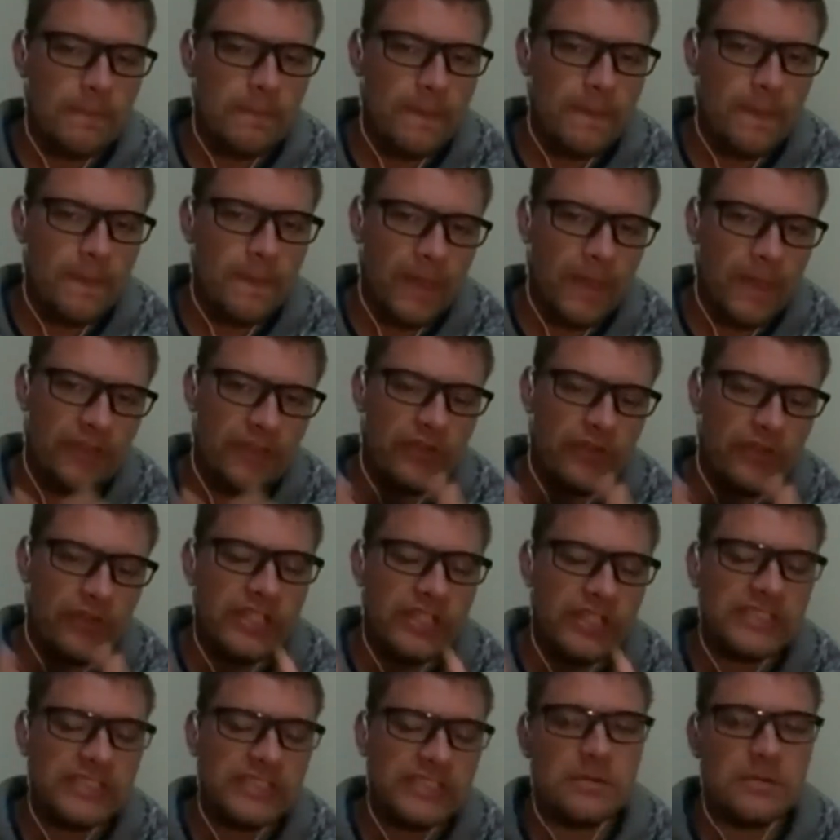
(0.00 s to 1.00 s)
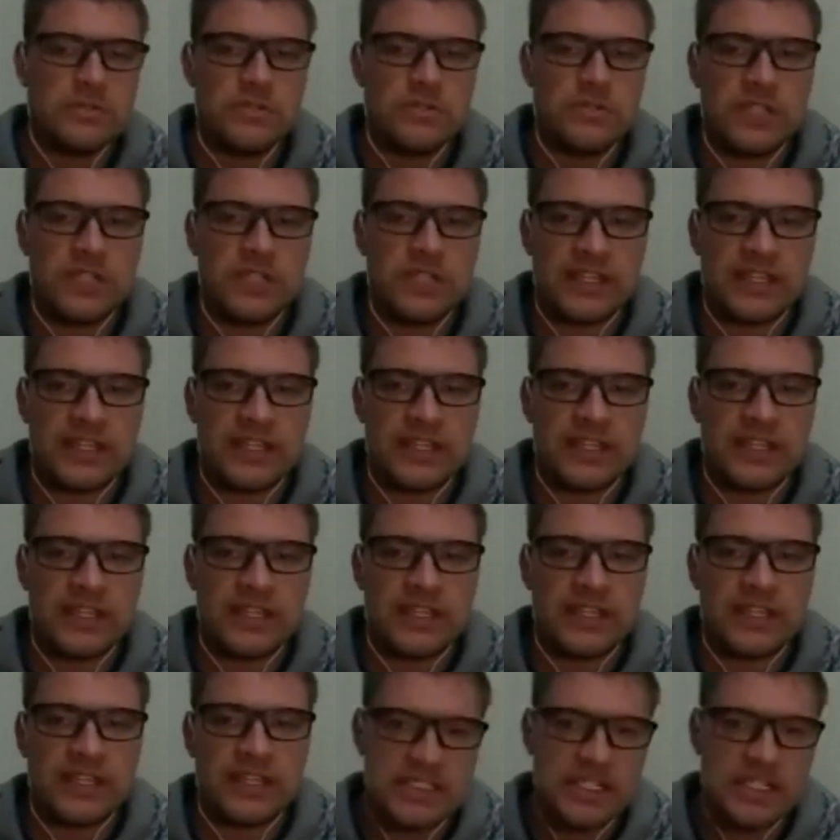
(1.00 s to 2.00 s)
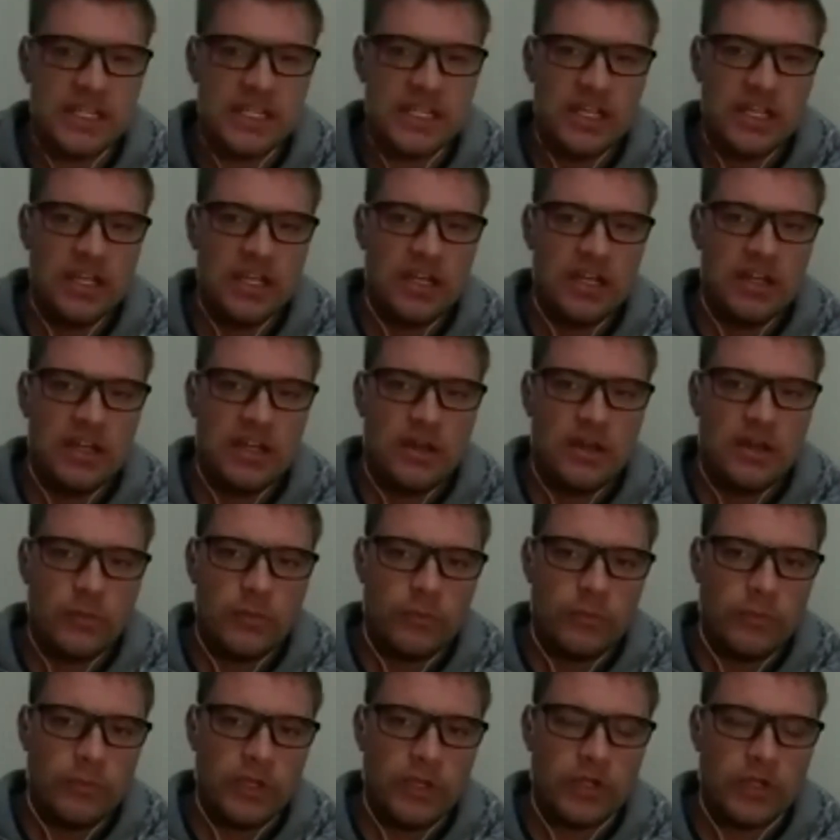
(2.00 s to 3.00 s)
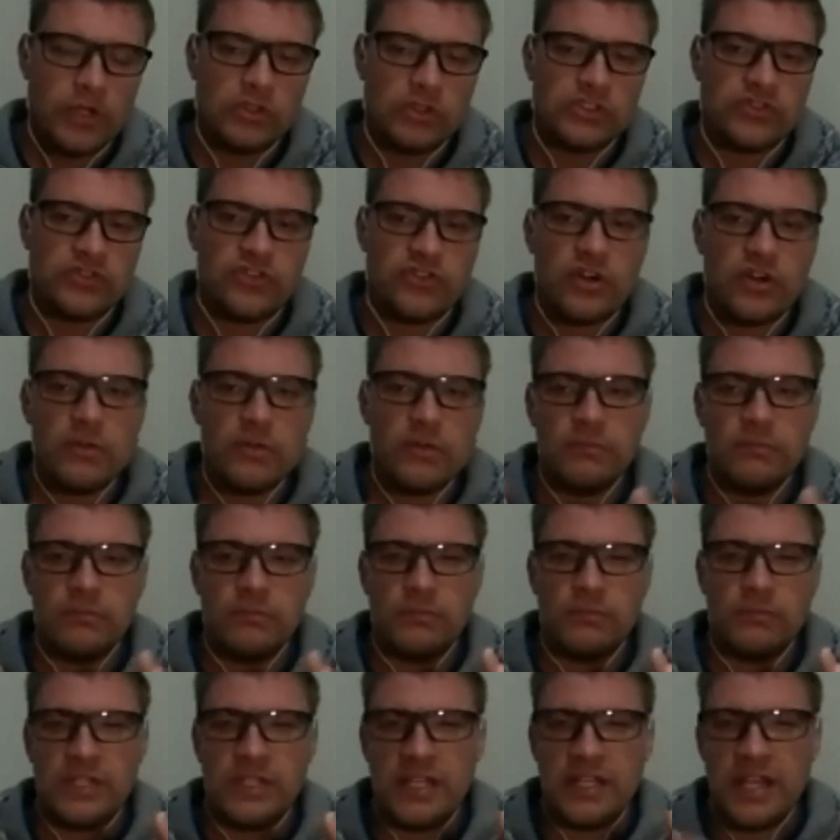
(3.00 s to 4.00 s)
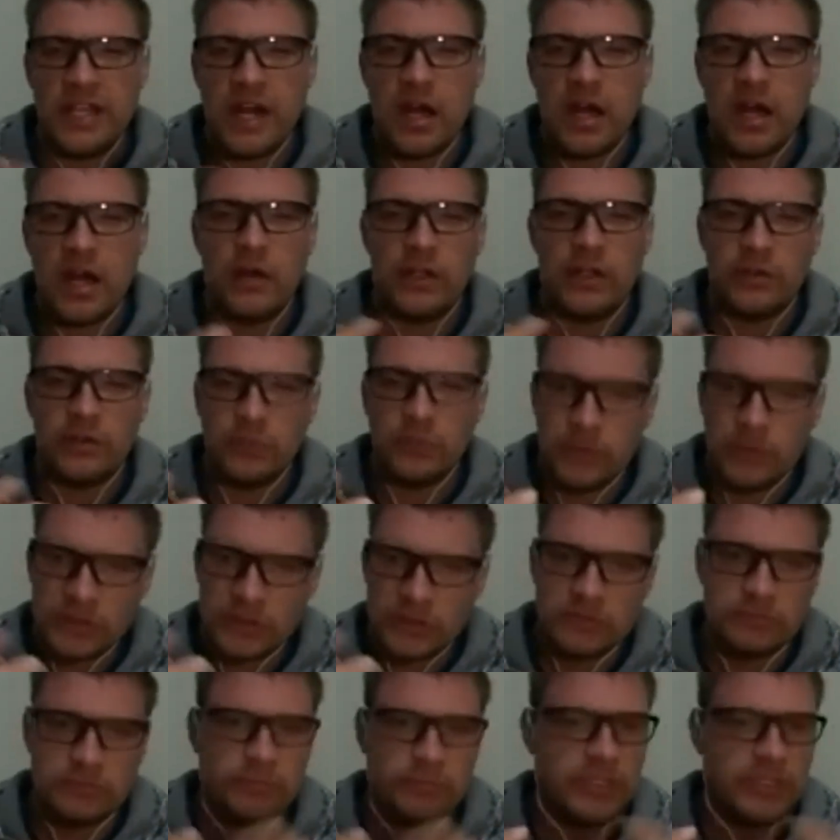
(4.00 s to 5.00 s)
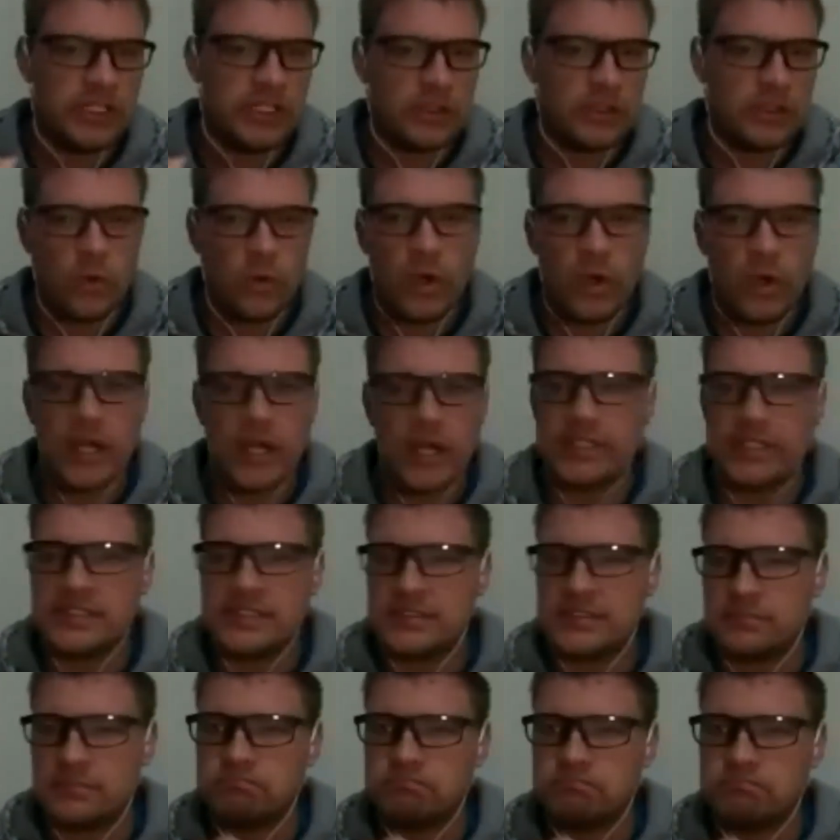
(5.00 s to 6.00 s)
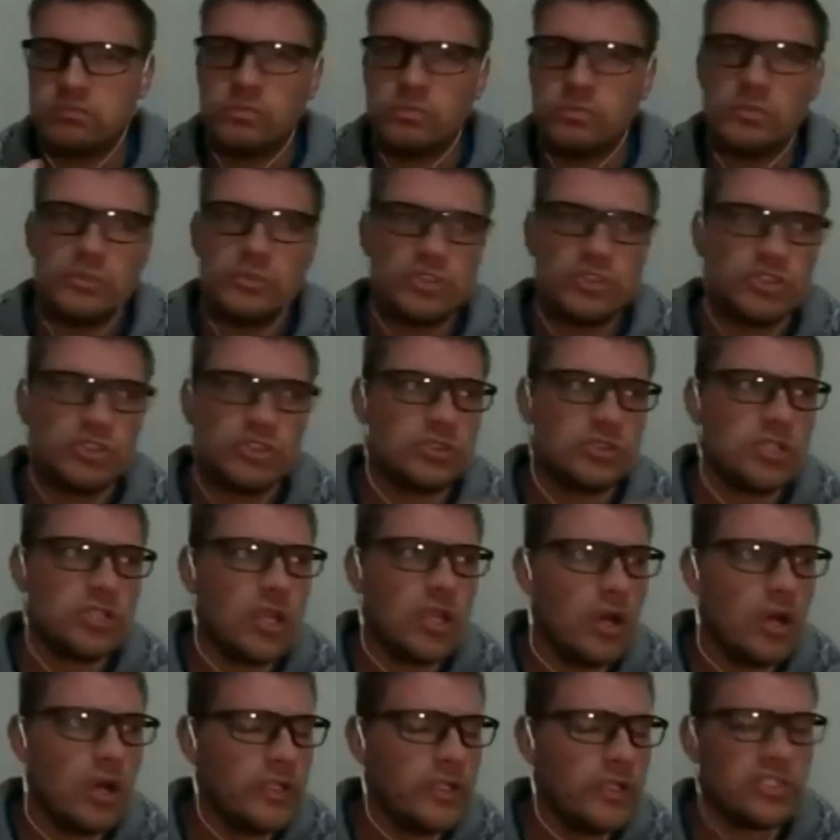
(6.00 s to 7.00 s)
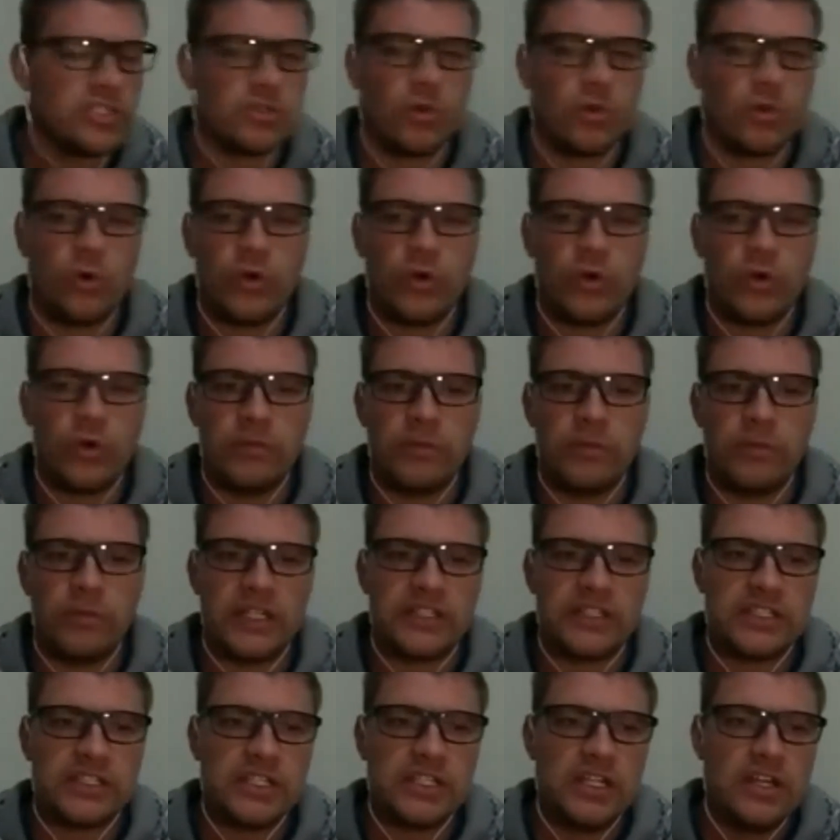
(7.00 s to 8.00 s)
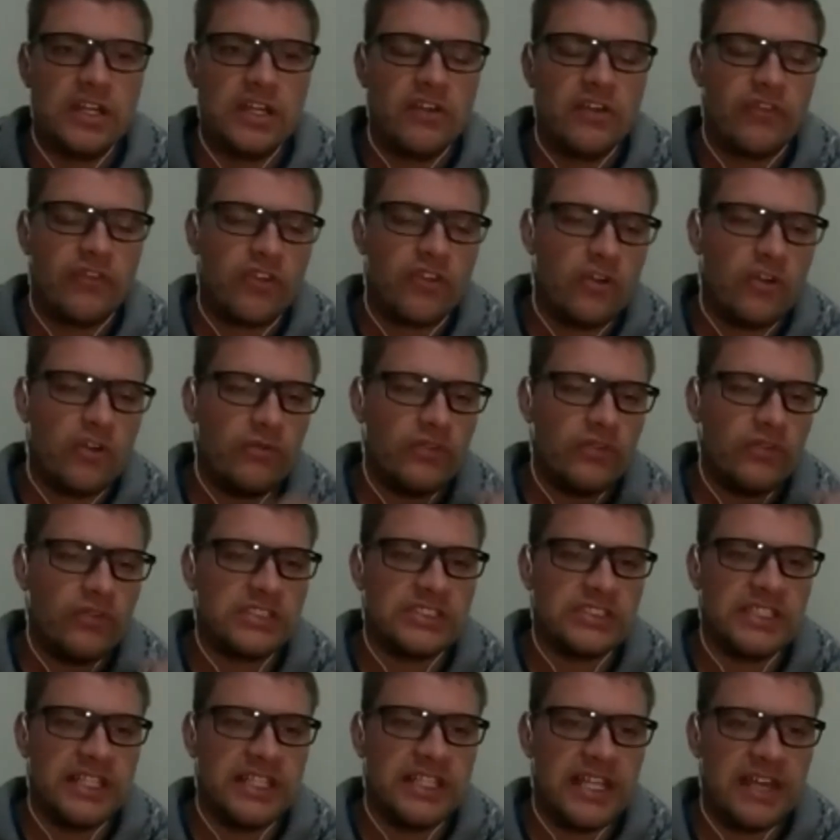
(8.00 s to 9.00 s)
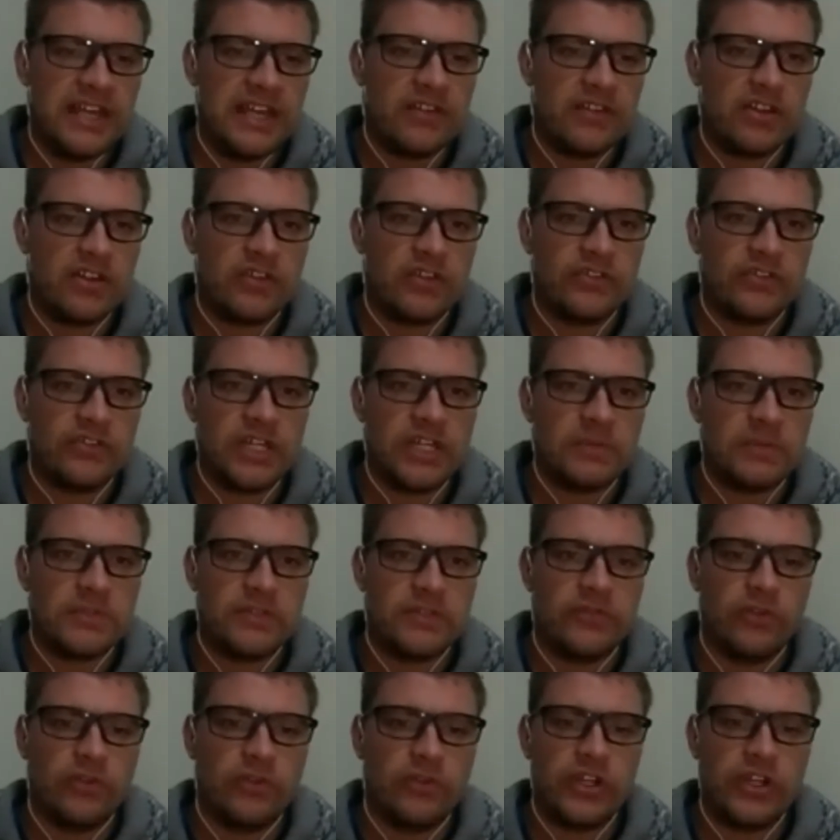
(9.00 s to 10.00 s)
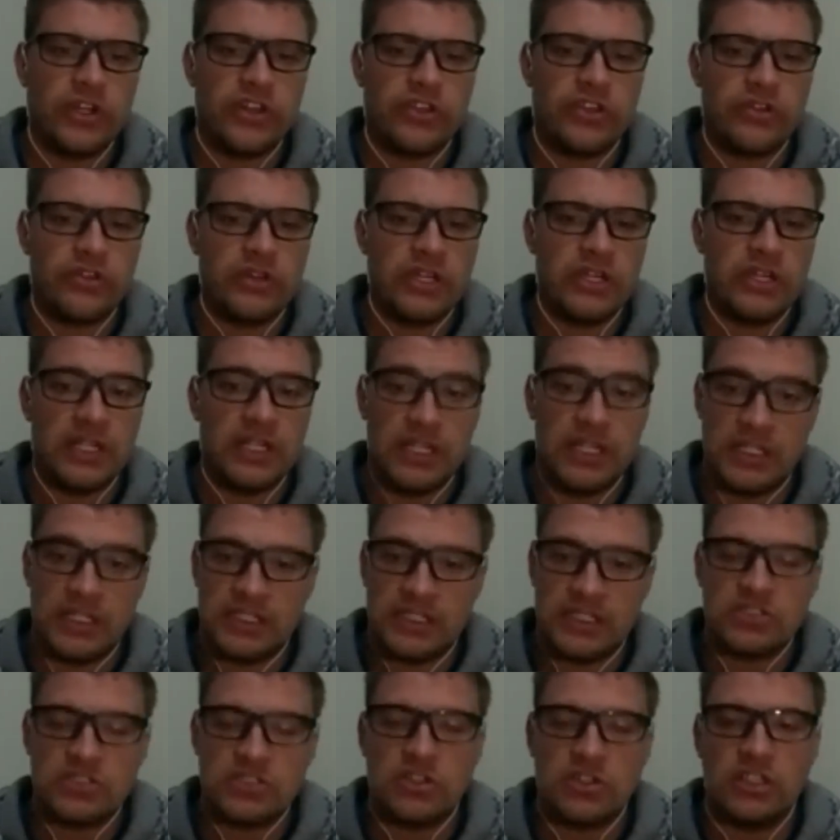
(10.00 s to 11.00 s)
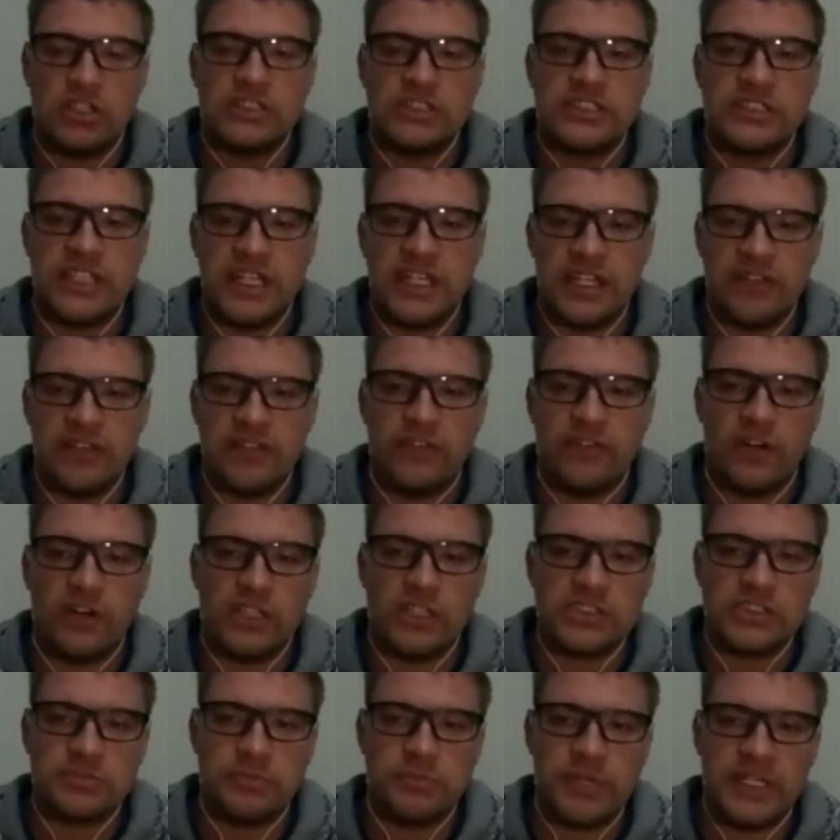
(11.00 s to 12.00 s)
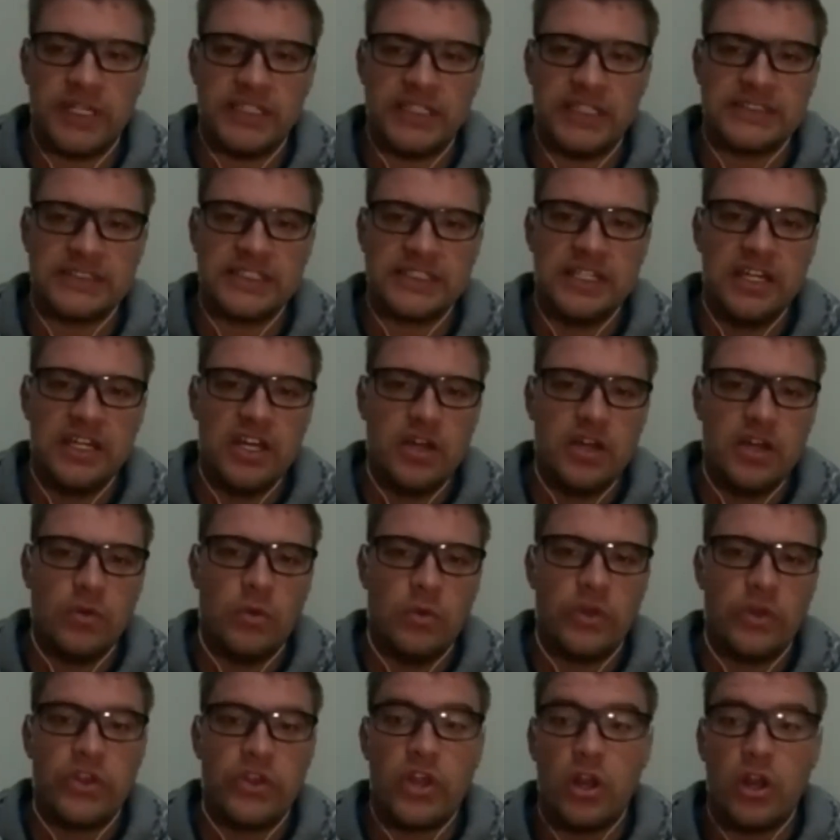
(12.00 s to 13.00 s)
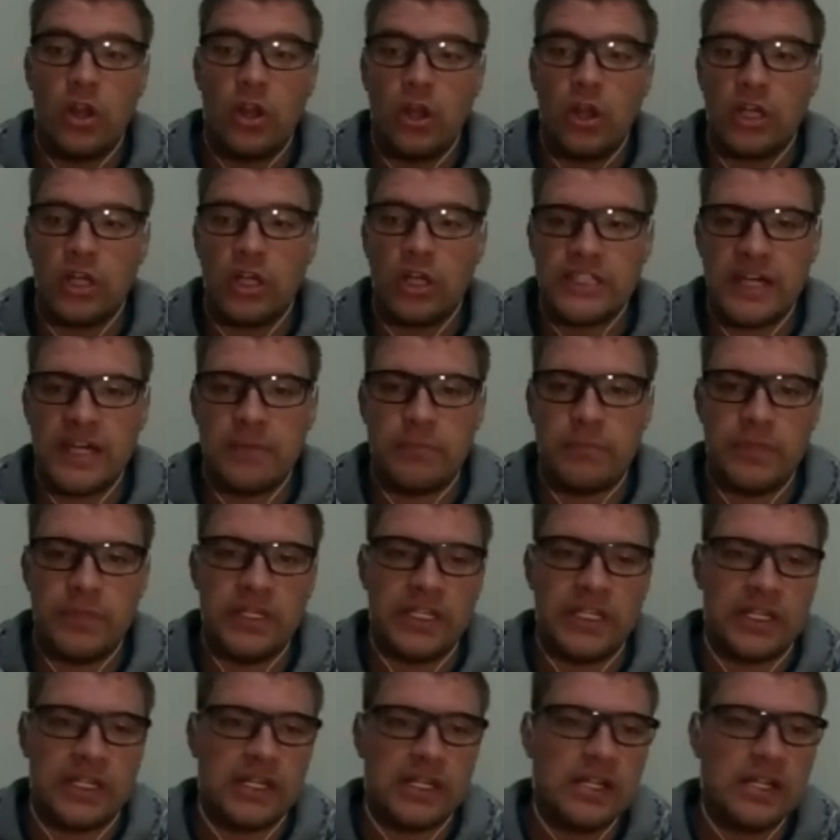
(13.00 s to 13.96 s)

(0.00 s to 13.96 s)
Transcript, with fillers: And the reason I'm doing that is because from now it was been quite a slowish story, but from verse 11 of chapter 43, it starts getting fast paced with a lot happening.